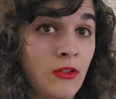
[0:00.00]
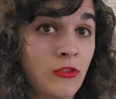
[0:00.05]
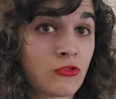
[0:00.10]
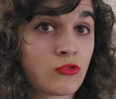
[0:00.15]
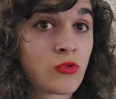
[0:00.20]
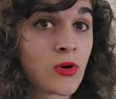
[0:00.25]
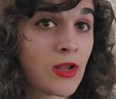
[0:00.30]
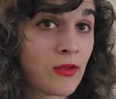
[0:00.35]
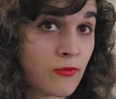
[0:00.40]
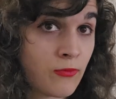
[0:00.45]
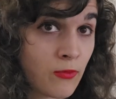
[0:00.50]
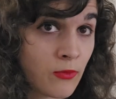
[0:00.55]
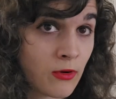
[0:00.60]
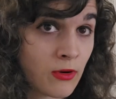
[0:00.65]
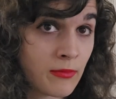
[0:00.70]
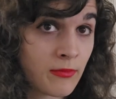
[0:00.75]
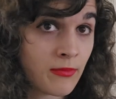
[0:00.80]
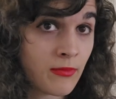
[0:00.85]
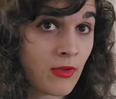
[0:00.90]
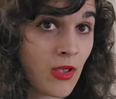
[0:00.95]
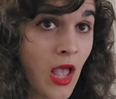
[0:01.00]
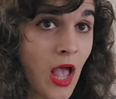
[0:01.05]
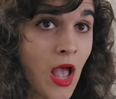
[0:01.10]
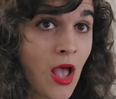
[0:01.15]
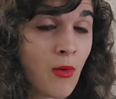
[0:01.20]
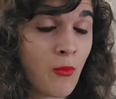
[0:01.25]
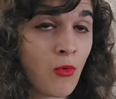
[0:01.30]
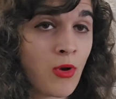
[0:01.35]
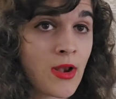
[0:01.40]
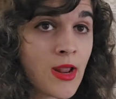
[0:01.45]
strive for
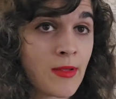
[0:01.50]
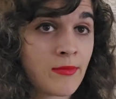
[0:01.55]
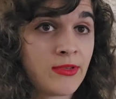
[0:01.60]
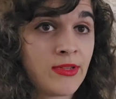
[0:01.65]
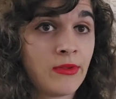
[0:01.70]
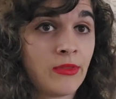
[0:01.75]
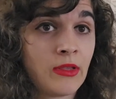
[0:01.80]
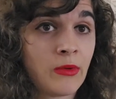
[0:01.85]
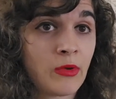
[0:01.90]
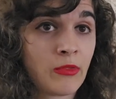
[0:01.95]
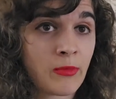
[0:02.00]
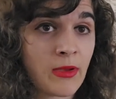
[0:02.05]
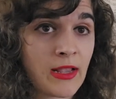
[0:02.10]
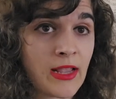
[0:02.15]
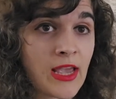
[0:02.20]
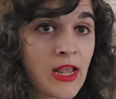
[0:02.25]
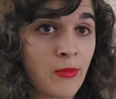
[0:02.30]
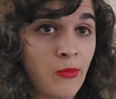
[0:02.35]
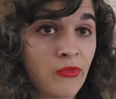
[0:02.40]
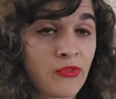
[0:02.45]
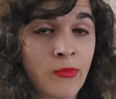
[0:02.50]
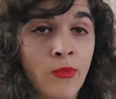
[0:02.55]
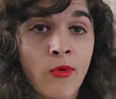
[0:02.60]
when I'm dealing with my animals.